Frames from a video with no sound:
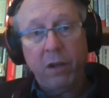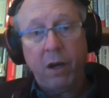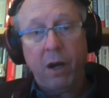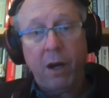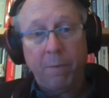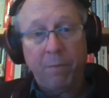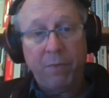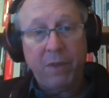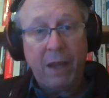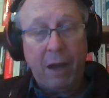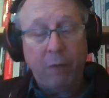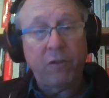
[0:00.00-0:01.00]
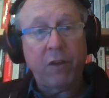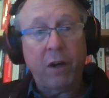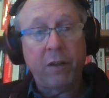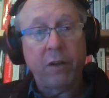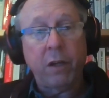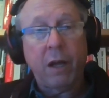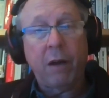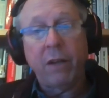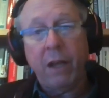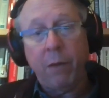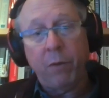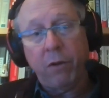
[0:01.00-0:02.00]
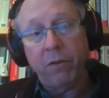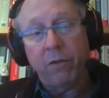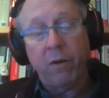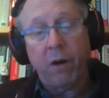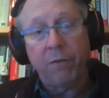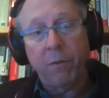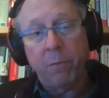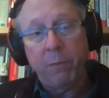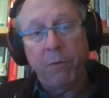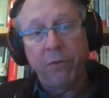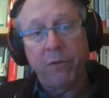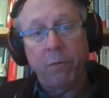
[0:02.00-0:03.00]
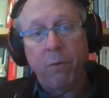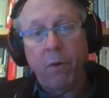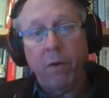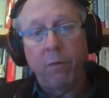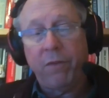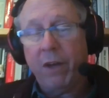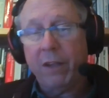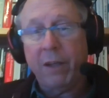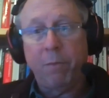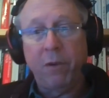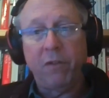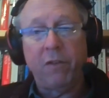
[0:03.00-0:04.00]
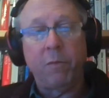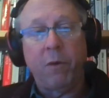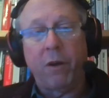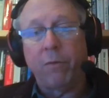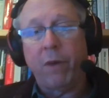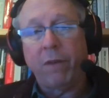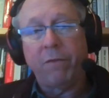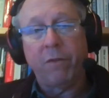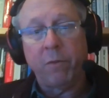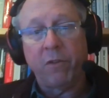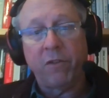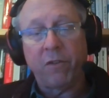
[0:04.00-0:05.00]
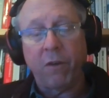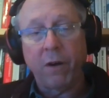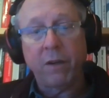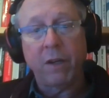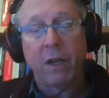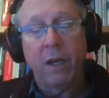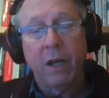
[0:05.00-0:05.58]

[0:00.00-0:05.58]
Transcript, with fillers: Um, outside of the cloud and we also offer people support. We've had that business model right from the start.